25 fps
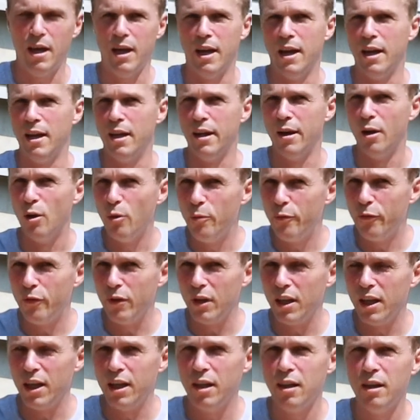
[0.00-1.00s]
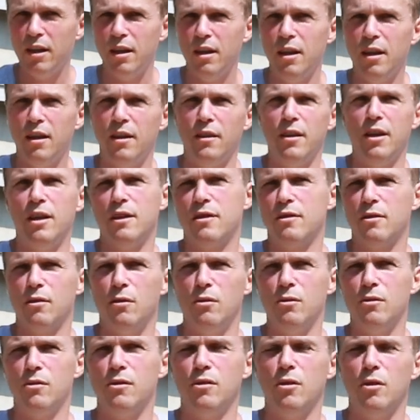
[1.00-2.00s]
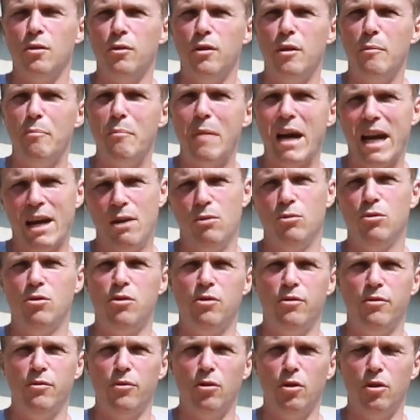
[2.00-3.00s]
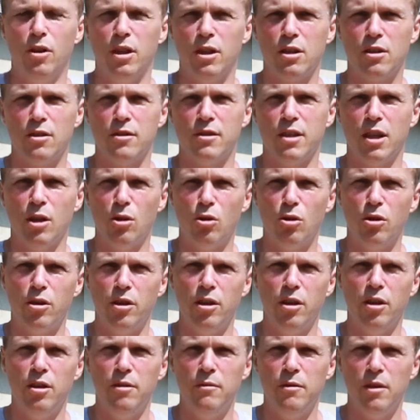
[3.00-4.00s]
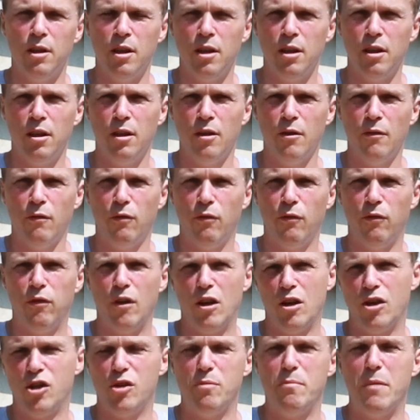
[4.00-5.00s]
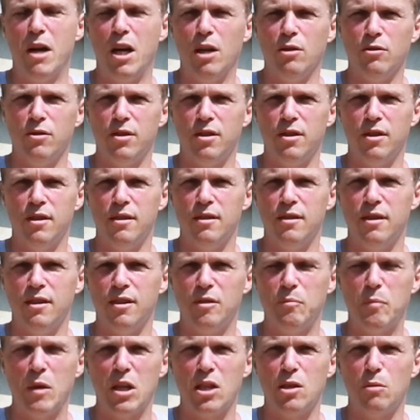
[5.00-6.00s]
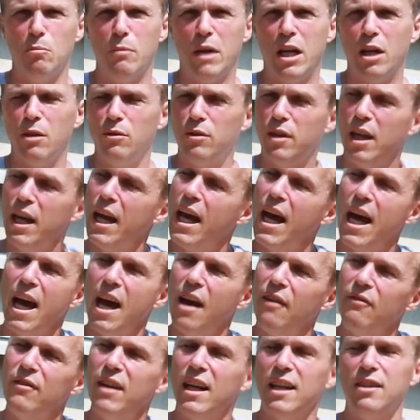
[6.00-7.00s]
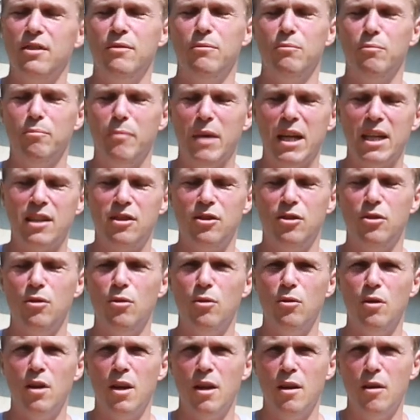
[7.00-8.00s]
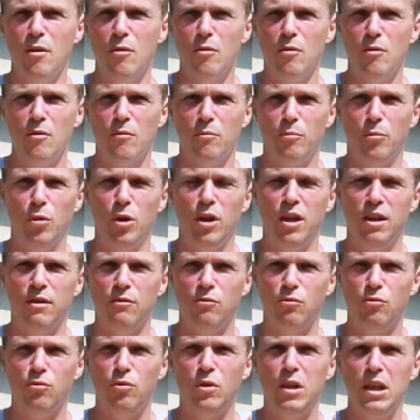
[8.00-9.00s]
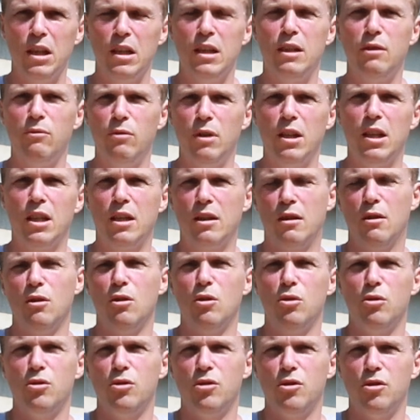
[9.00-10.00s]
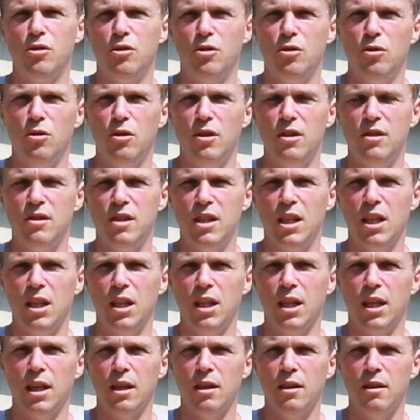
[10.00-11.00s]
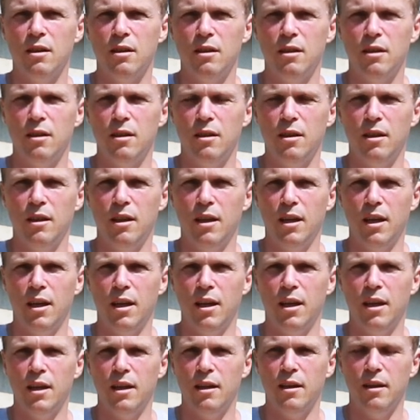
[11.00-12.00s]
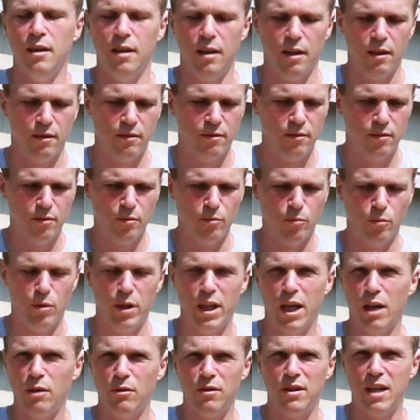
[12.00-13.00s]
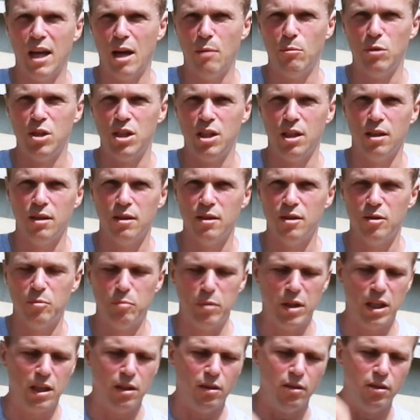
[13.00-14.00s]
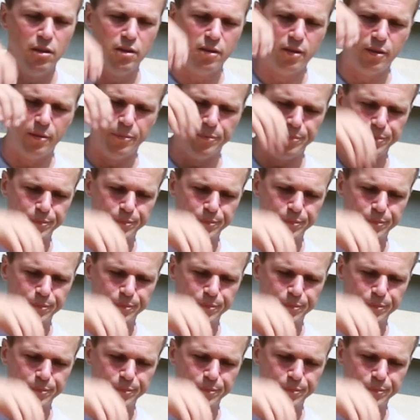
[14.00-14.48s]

And hopefully there's also the mounts for it, because I ordered flush mounts. It's a special mount they have that makes you put it really, really close to the ceiling and without damaging the speakers.